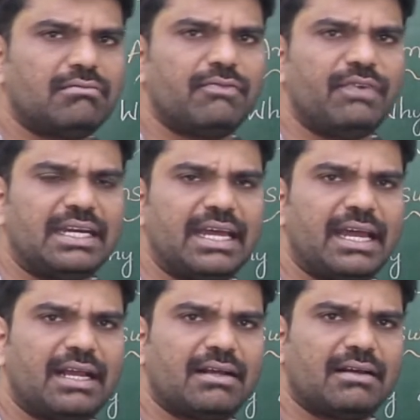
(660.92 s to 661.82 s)
we
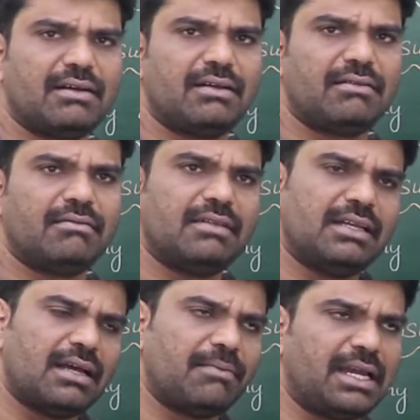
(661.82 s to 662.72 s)
take,
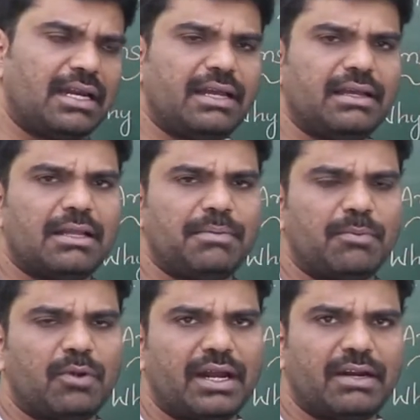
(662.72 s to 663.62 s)
these are mainly the
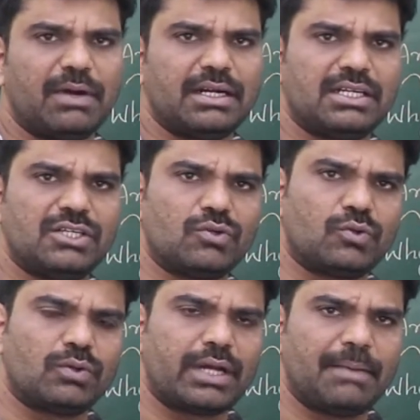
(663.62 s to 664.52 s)
people are divided into
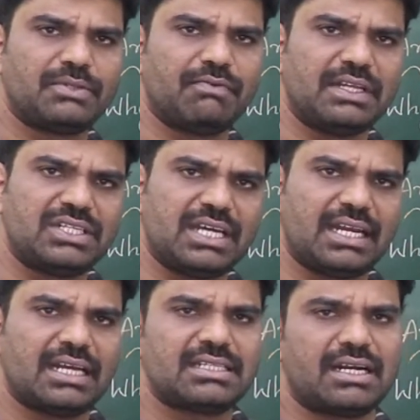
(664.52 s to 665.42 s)
two types
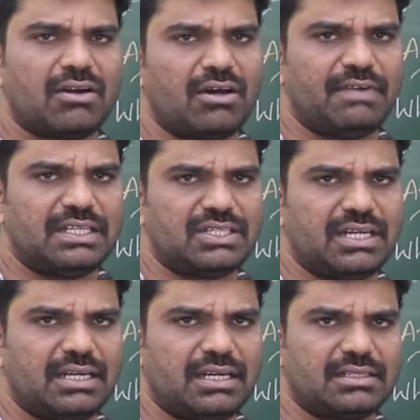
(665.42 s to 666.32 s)
vegetarians and
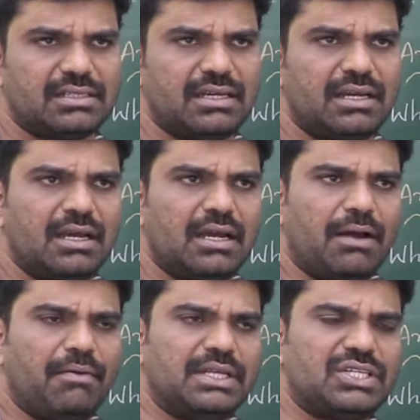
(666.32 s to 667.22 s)
non-vegetarians.
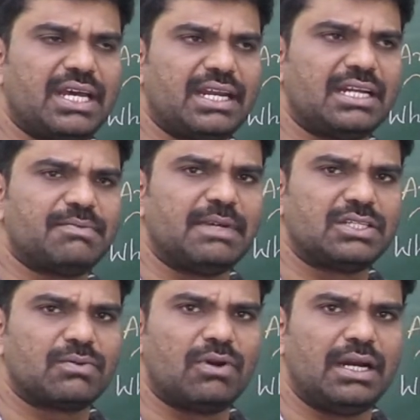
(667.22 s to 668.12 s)
Vegetarians
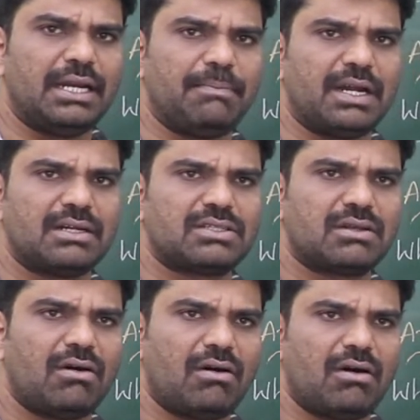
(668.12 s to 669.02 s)
means only depends
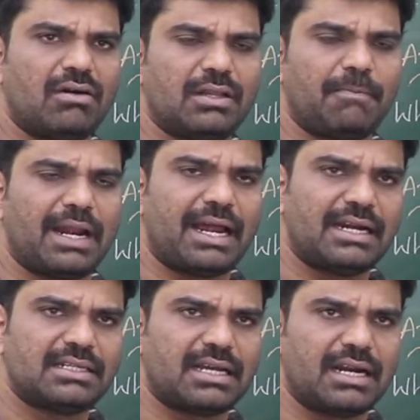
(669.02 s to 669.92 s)
on the
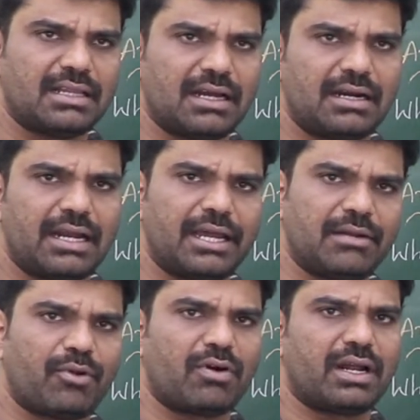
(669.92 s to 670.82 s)
plants and the
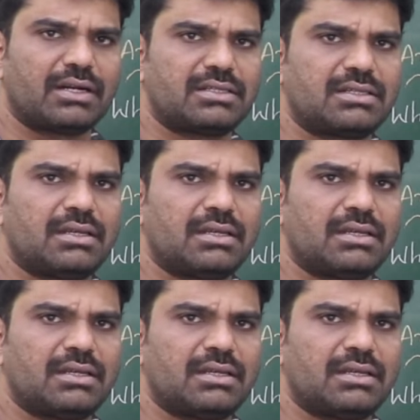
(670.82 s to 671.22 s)
dairy products.